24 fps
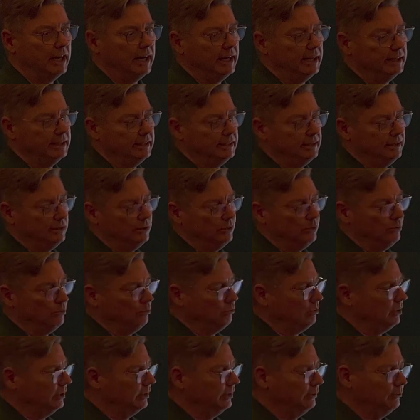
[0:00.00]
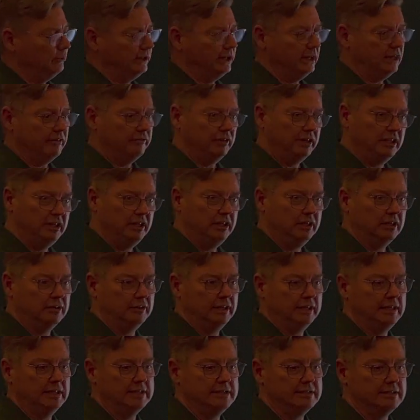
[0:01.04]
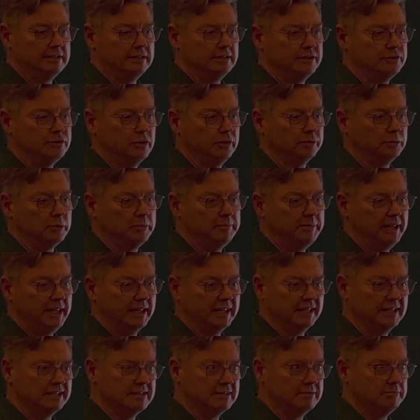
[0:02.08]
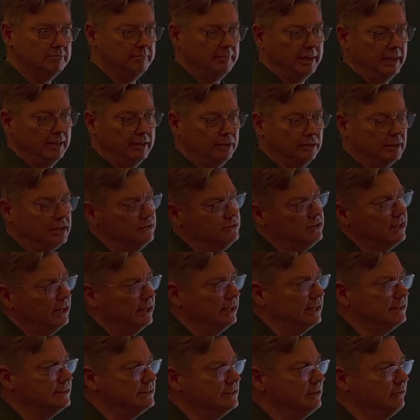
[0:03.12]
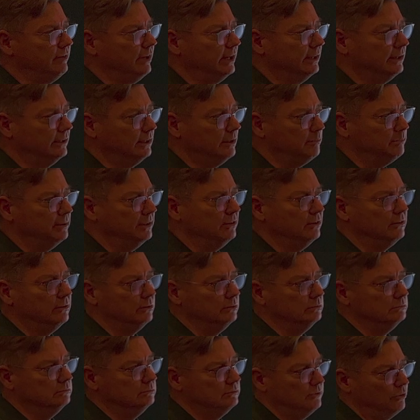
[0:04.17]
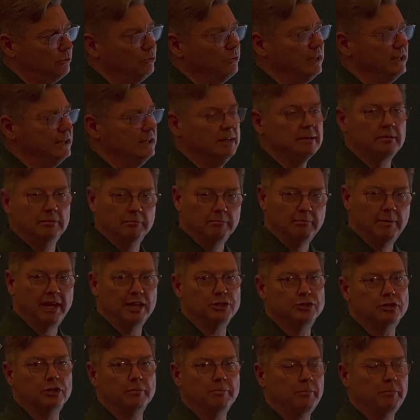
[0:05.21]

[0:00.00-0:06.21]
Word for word: And what we have here is a software package. Uh, you can say that's divided up into three major